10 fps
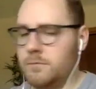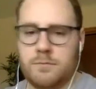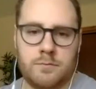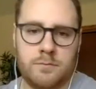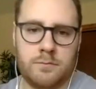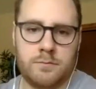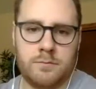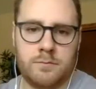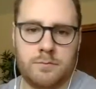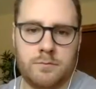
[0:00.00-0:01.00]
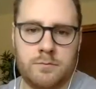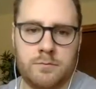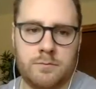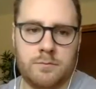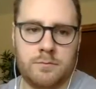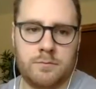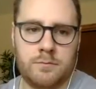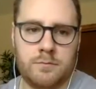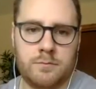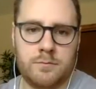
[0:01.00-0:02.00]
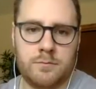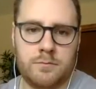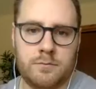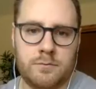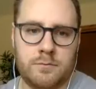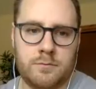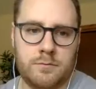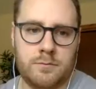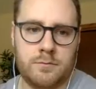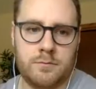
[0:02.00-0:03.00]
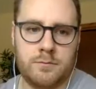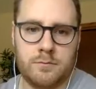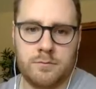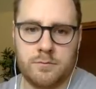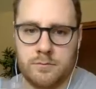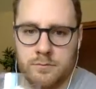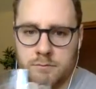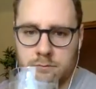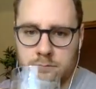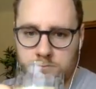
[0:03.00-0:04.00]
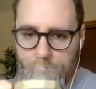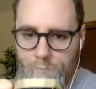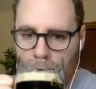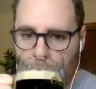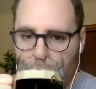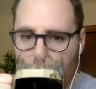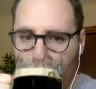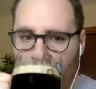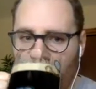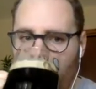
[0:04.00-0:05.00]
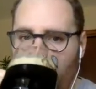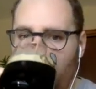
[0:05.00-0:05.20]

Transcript: [no speech]